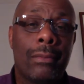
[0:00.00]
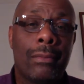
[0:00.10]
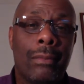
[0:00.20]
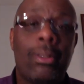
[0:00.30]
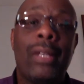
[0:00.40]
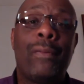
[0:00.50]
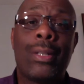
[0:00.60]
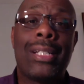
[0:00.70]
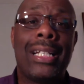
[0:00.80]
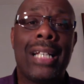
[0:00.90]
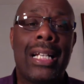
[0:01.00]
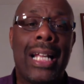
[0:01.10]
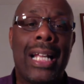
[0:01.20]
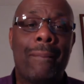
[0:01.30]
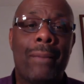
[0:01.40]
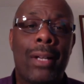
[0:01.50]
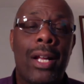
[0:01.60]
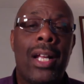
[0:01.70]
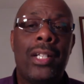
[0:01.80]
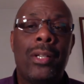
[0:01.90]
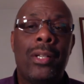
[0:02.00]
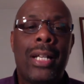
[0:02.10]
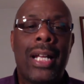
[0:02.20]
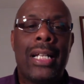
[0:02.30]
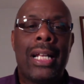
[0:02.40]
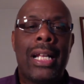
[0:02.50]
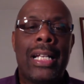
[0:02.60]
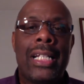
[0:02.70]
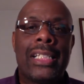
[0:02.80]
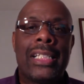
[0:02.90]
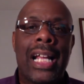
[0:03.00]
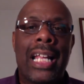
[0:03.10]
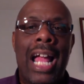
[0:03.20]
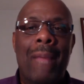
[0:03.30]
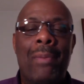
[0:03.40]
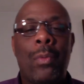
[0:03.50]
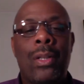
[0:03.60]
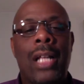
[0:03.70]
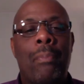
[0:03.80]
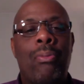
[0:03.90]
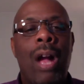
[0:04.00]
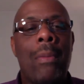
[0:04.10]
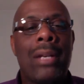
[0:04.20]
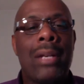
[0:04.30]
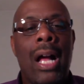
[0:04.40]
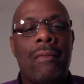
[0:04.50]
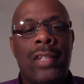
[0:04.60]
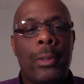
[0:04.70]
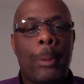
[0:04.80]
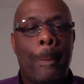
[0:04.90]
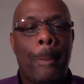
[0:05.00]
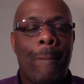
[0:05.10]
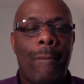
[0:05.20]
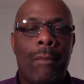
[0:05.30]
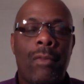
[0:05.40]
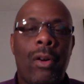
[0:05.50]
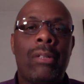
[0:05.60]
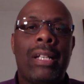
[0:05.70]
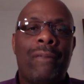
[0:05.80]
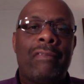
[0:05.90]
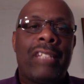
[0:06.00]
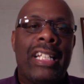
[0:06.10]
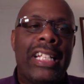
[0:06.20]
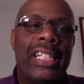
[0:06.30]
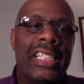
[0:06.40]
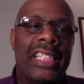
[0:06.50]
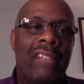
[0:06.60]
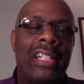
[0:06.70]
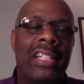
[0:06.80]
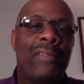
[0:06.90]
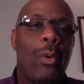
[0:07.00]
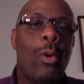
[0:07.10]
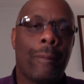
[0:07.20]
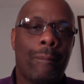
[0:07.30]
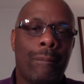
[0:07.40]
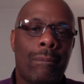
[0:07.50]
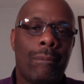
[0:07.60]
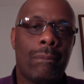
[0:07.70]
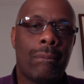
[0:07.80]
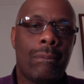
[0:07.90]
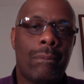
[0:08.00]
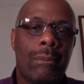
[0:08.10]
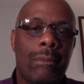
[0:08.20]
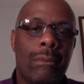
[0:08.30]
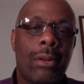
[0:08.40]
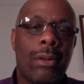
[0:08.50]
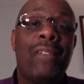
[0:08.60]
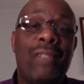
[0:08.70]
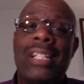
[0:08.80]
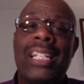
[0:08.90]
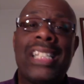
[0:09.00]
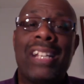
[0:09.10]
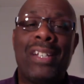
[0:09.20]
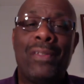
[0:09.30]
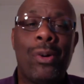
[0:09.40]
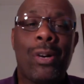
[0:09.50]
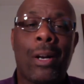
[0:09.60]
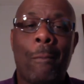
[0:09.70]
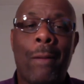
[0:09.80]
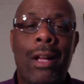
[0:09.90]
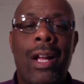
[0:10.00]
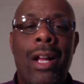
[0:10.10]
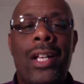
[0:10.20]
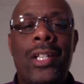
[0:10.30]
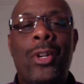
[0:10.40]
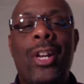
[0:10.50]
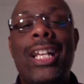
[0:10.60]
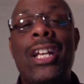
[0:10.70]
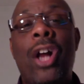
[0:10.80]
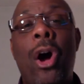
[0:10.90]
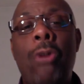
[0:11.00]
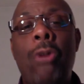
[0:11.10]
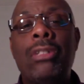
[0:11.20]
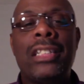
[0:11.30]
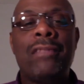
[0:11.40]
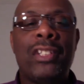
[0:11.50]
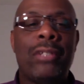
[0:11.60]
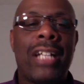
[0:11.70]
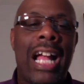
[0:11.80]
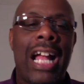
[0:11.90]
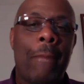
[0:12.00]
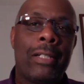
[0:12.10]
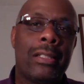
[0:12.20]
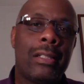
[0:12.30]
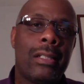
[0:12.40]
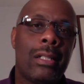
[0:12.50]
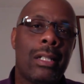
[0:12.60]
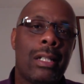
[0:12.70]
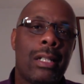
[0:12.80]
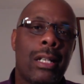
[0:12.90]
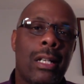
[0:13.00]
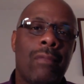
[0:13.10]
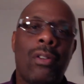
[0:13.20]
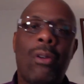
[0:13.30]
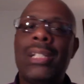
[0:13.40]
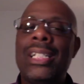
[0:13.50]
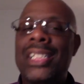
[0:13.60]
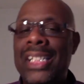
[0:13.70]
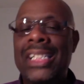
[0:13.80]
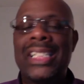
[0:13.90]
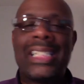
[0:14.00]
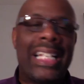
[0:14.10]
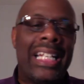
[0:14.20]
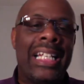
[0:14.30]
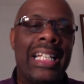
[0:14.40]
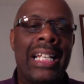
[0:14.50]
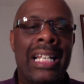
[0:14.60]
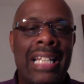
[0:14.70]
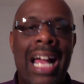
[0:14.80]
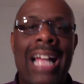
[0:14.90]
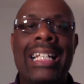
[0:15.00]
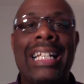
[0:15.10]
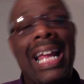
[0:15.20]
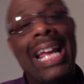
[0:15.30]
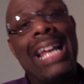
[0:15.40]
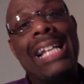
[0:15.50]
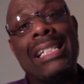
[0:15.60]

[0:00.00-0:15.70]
Only $14.98. You get an inside cabin with a promenade view for only $15.74. Only $15.74. You get an ocean view cabin for only $16.98.